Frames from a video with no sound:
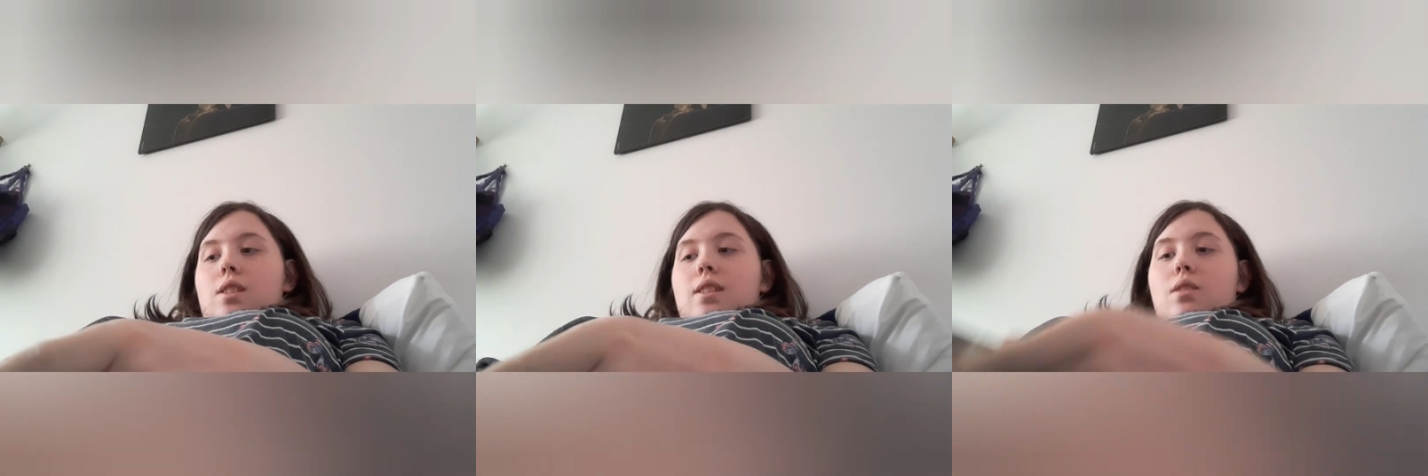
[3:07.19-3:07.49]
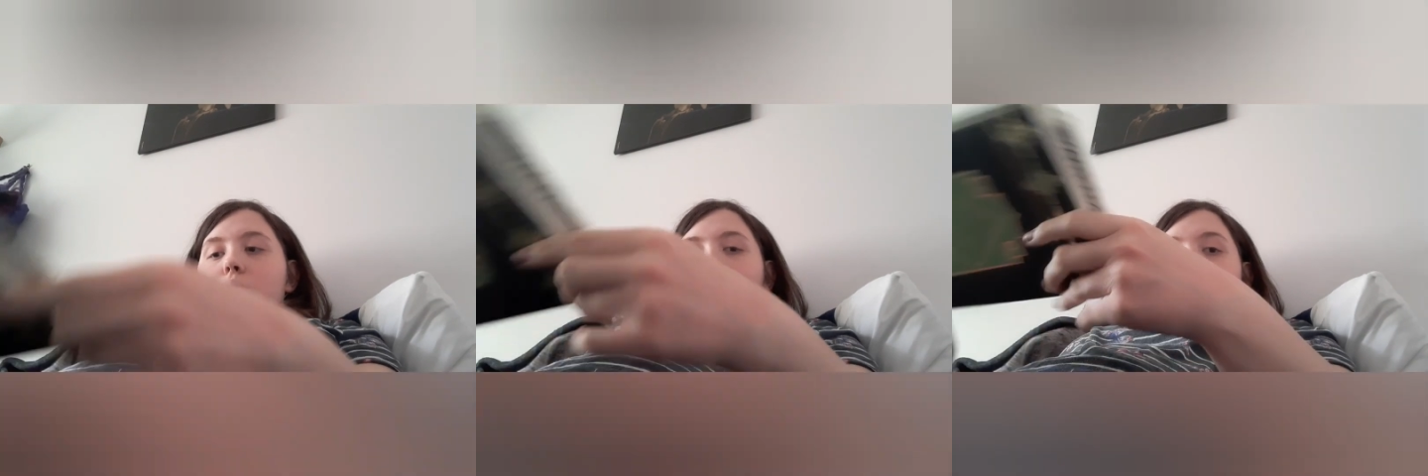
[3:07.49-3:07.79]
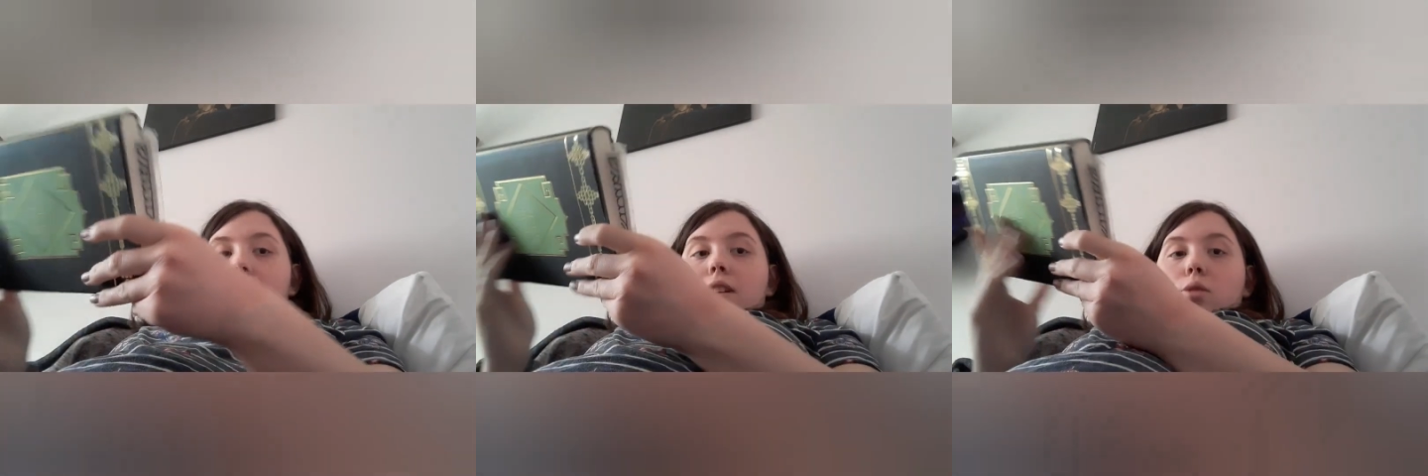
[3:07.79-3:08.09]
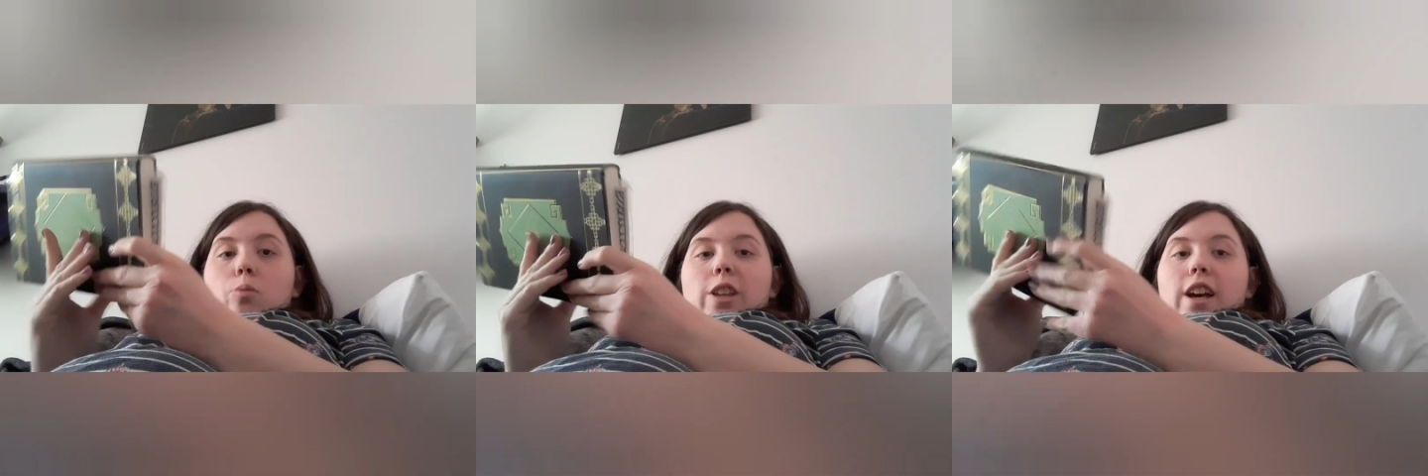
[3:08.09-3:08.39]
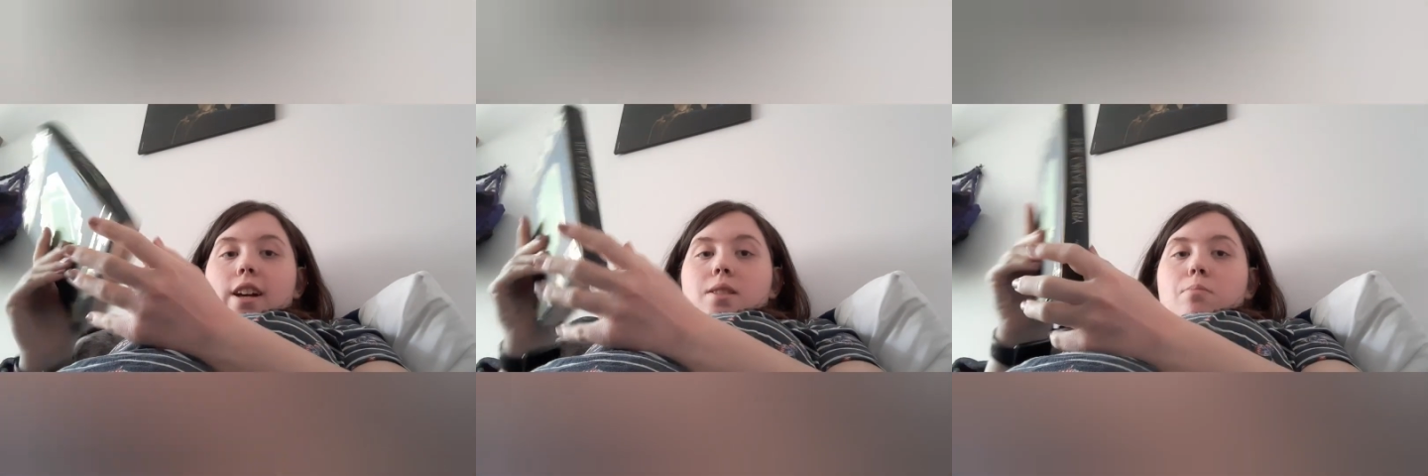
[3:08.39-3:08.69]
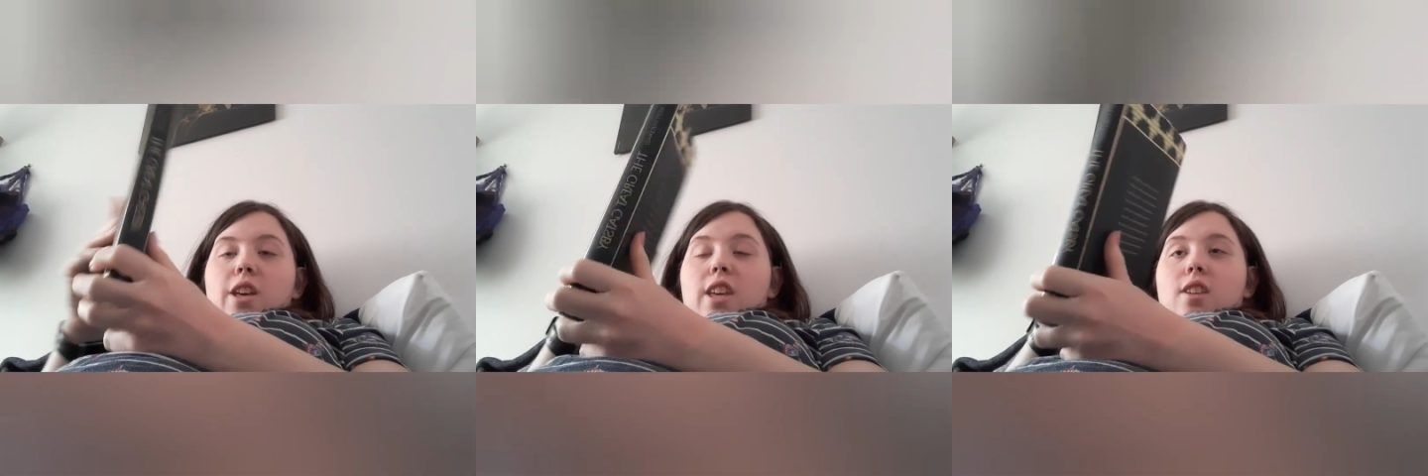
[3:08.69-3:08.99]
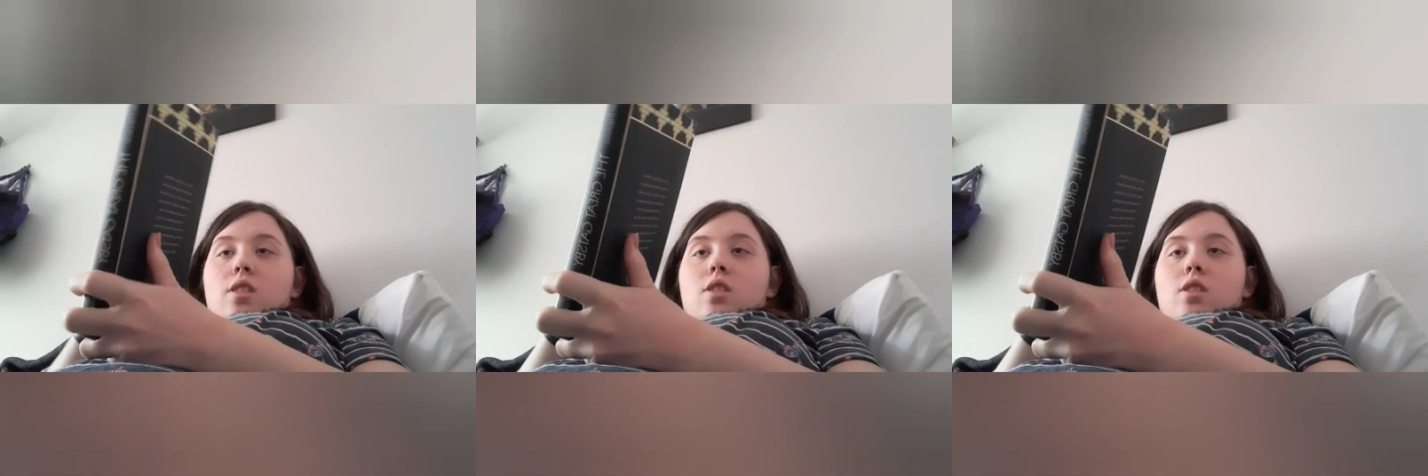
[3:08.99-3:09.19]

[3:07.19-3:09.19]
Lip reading: still carrying on with Gatsby.